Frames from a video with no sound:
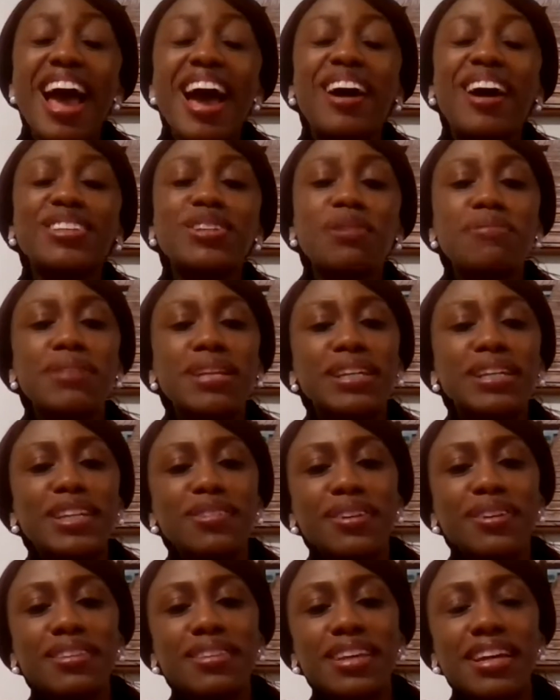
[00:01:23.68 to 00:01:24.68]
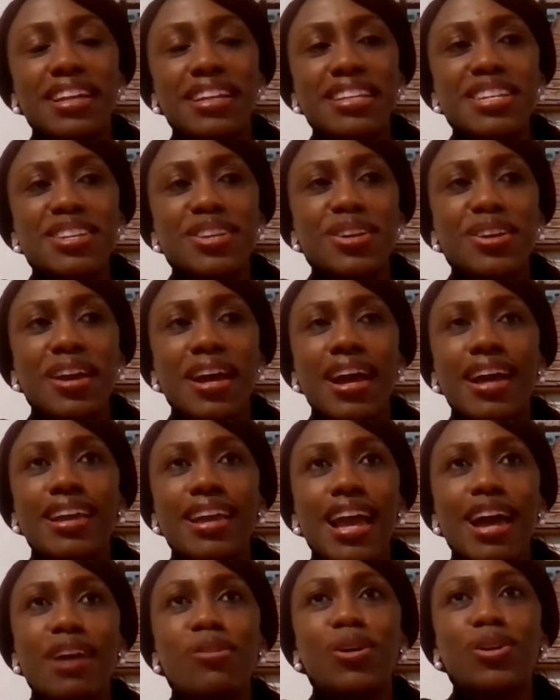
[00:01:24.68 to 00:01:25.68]
I was so blown away that
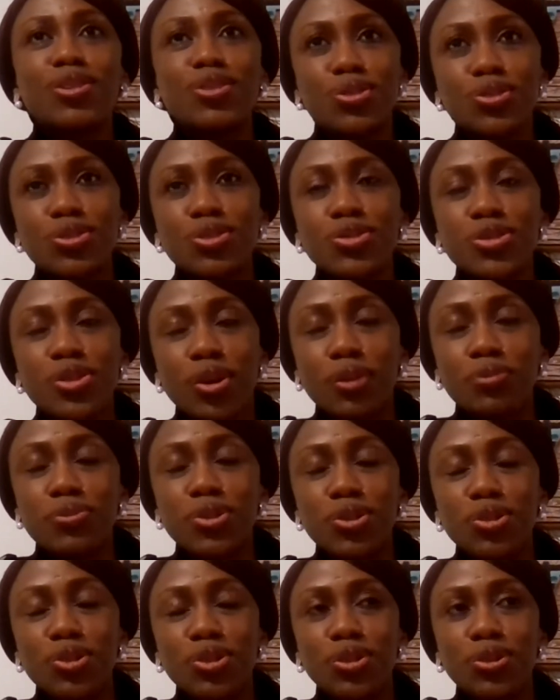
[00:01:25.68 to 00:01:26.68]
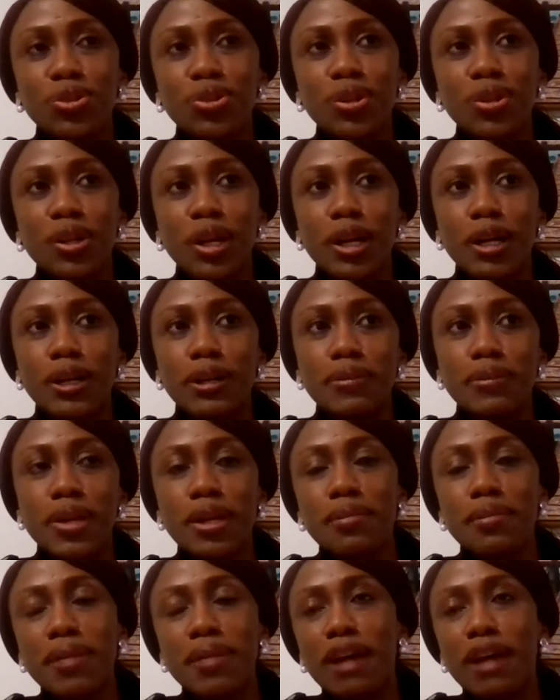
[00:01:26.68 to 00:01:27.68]
I walked up to
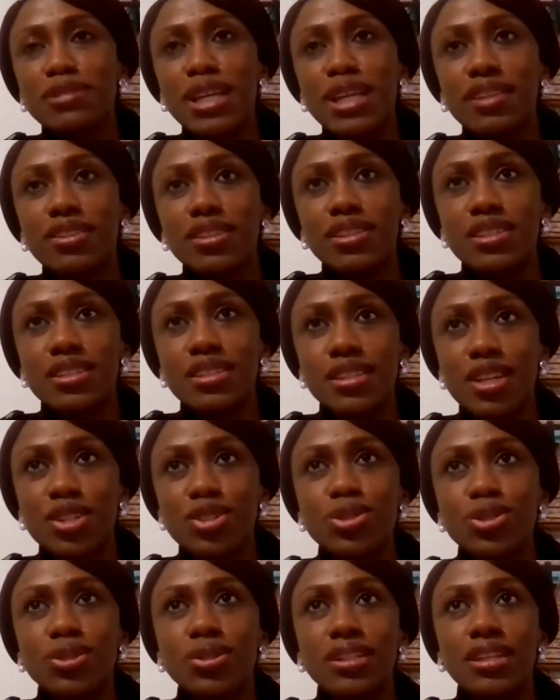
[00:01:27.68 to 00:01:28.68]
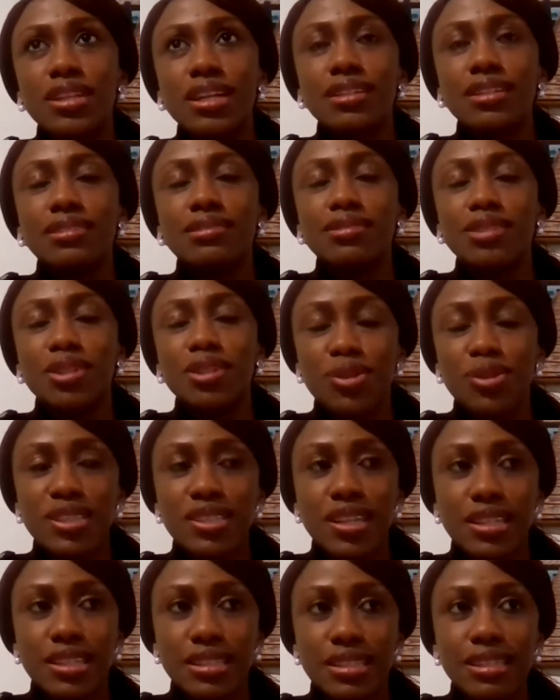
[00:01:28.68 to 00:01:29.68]
him after the session and
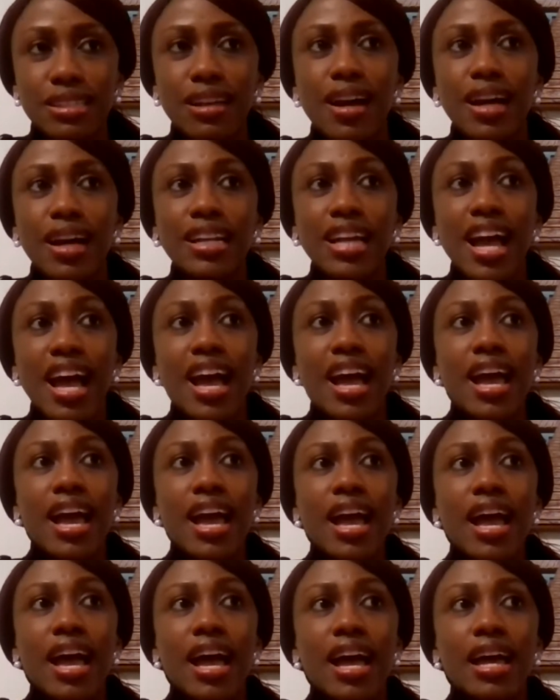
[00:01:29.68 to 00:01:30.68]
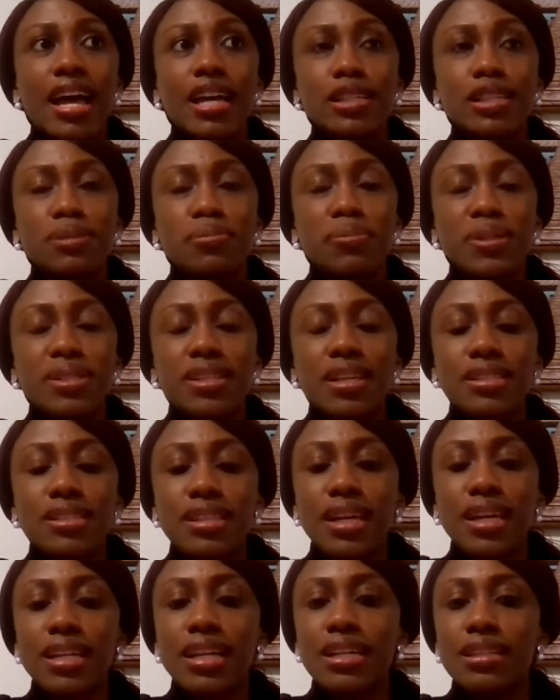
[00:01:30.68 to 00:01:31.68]
requested his business
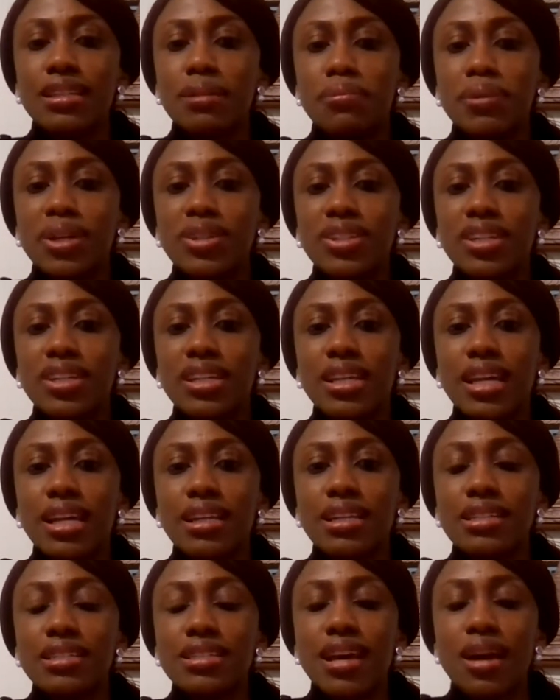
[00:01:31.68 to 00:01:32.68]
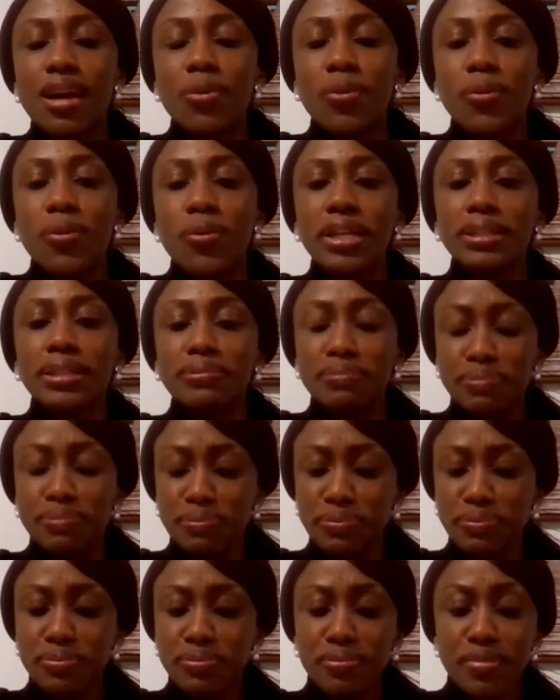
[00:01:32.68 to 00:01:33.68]
card. And about a year later, when
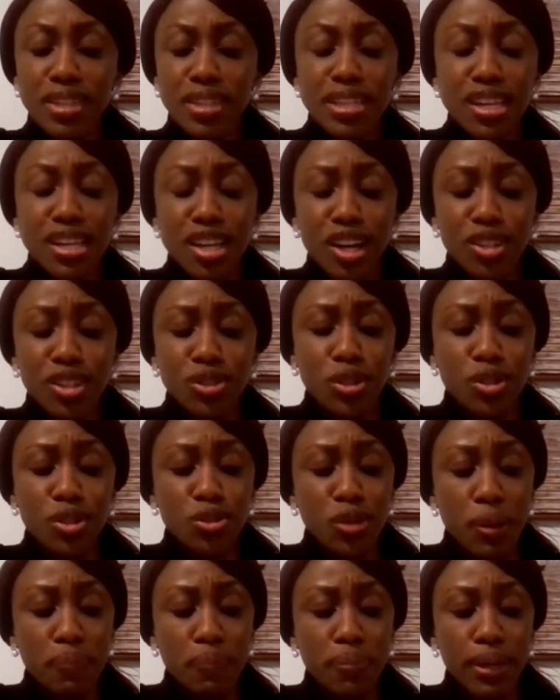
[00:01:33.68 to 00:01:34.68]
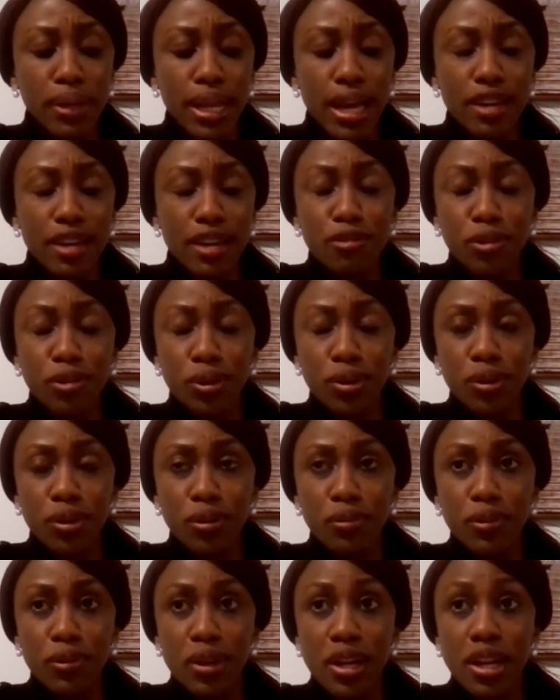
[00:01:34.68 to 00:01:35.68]
I was going to apply
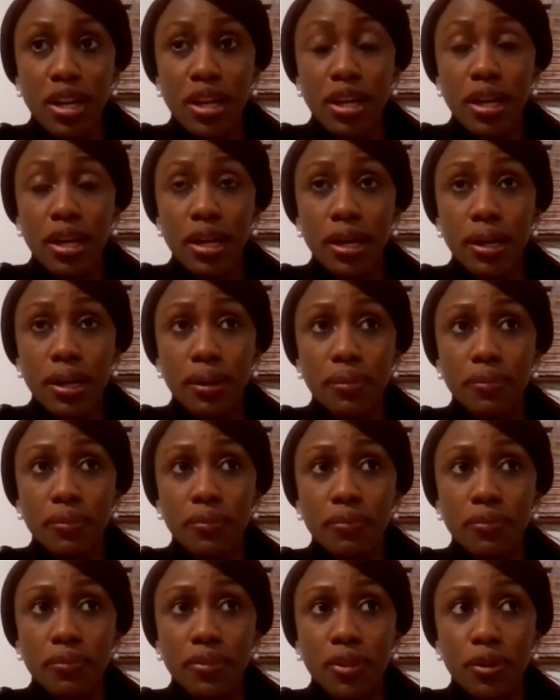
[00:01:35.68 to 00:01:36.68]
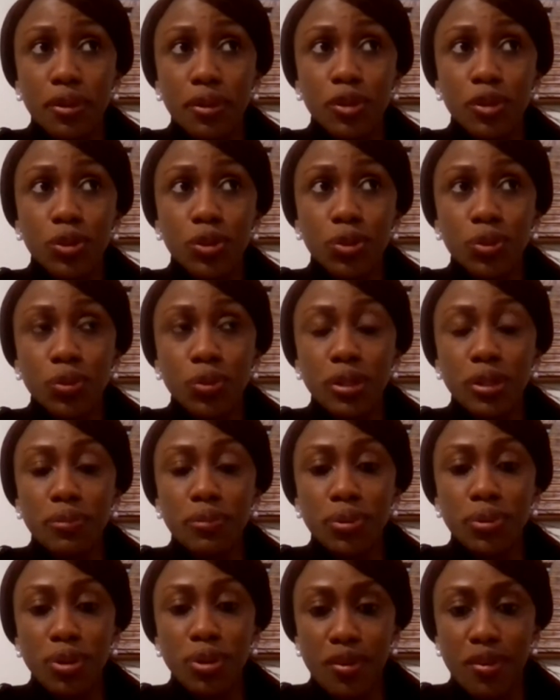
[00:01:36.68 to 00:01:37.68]
for the
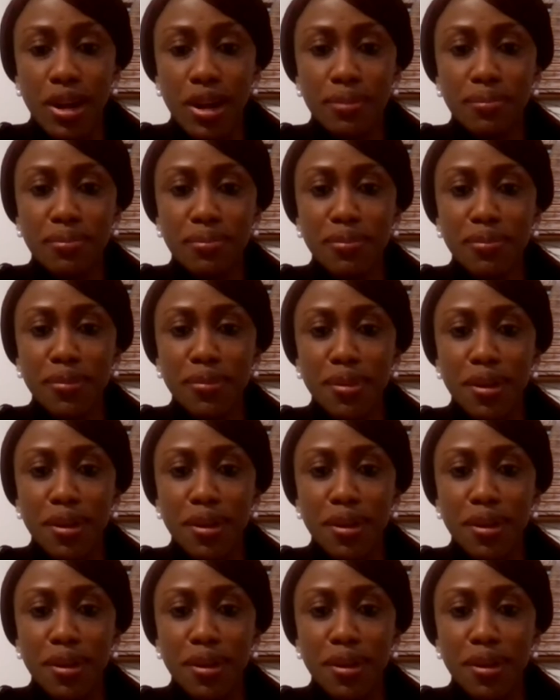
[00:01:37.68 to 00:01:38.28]
UWIN program,